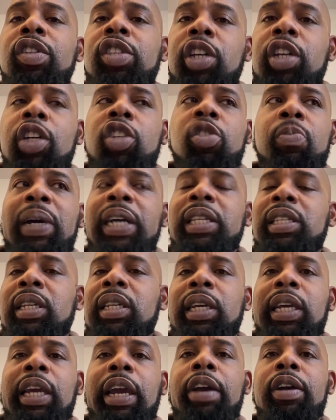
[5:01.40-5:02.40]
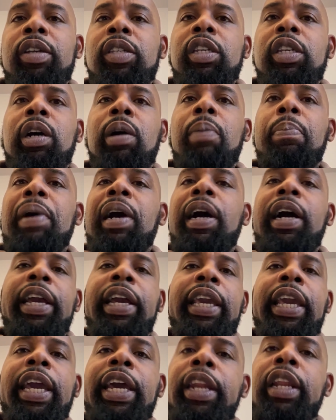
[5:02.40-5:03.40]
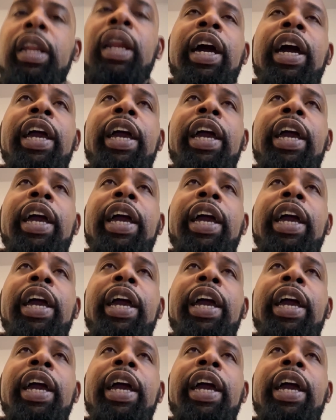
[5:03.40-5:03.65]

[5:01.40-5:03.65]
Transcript: he returns back to the character. But again,